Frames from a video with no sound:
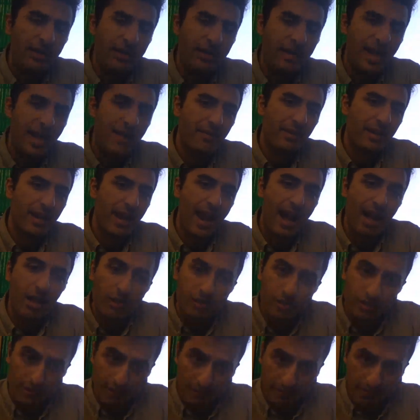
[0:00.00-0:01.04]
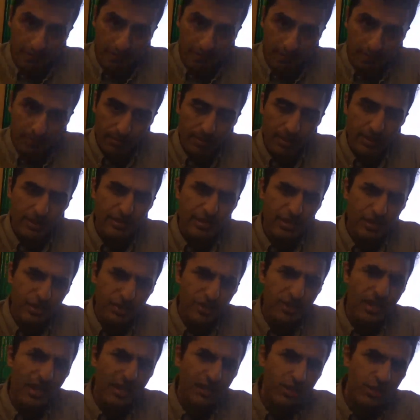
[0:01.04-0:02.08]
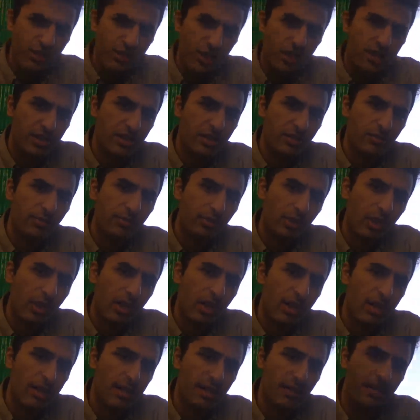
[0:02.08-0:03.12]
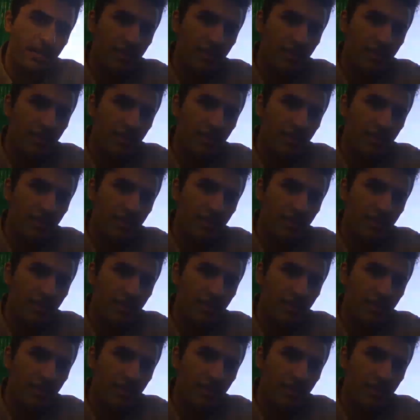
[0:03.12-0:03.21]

have an algorithm that just applies